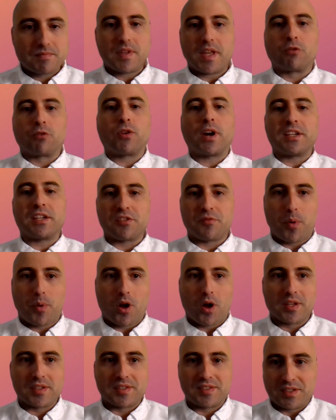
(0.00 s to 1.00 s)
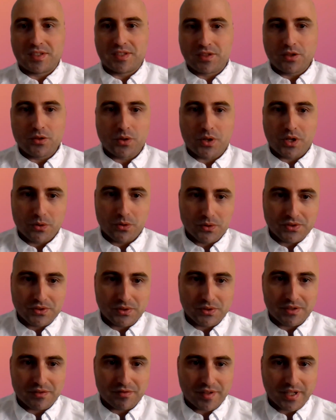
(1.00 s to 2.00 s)
a range of policies that you could
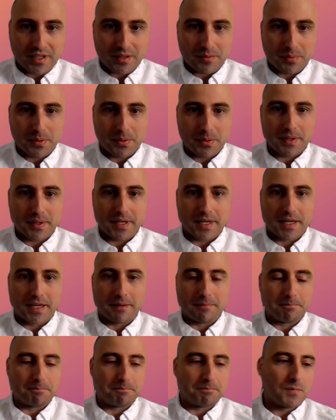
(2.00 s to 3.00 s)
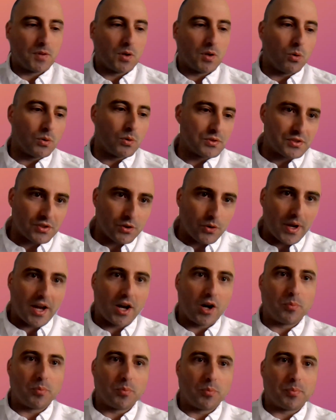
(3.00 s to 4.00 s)
also develop. Also
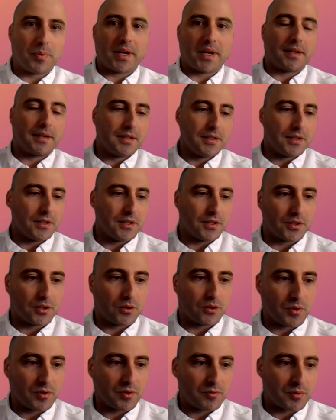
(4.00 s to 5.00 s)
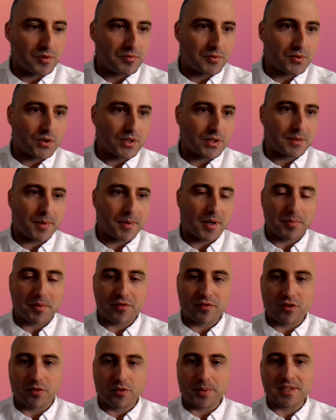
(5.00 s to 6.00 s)
helping, you know, we've talked about
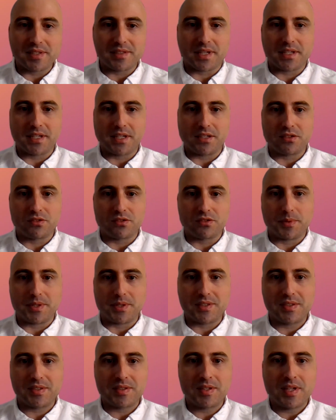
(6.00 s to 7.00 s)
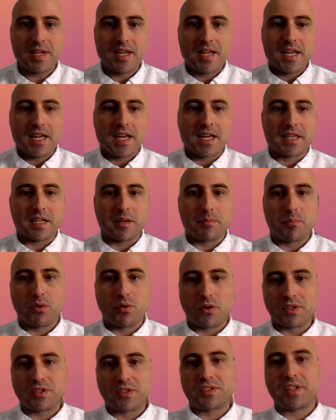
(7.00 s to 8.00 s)
performance-linked instruments and the
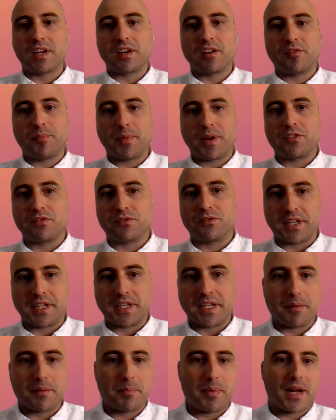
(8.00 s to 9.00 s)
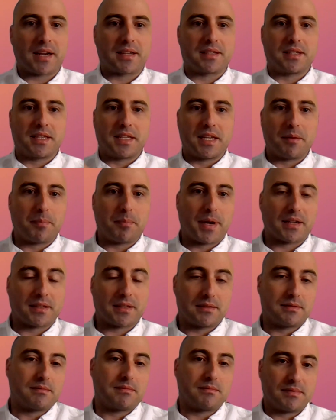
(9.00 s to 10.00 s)
importance there of measuring the impact and the impact
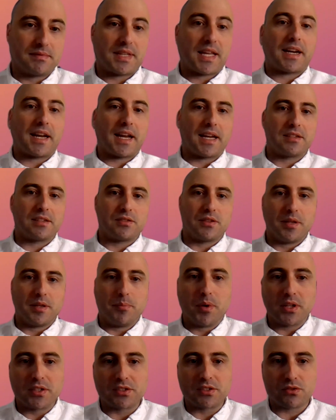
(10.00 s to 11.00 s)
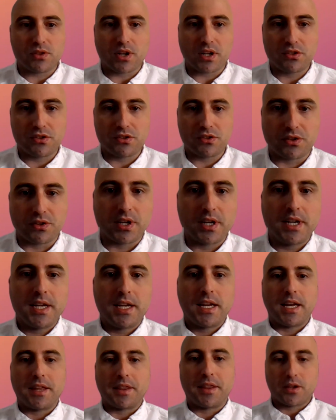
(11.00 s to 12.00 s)
that has on the bond structure
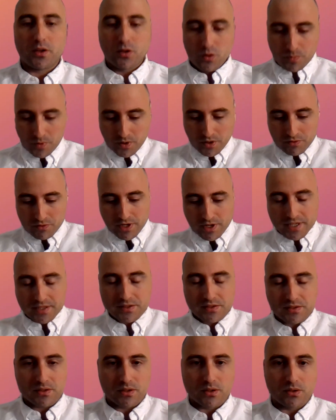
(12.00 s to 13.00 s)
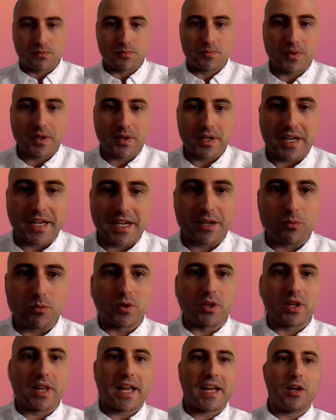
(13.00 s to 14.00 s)
and the coupon rate. So it
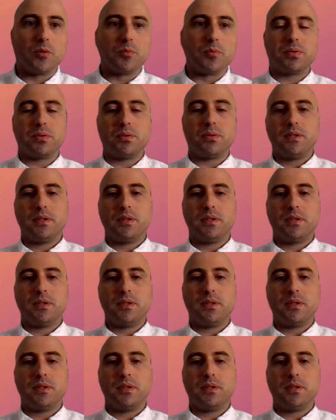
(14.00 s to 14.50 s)
will help